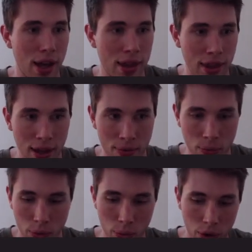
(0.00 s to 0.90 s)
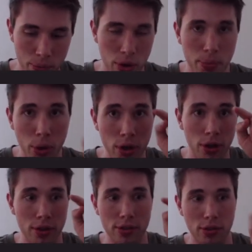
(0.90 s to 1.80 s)
and then we want to put a point on
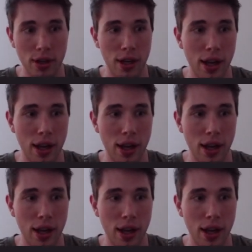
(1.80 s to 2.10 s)
the screen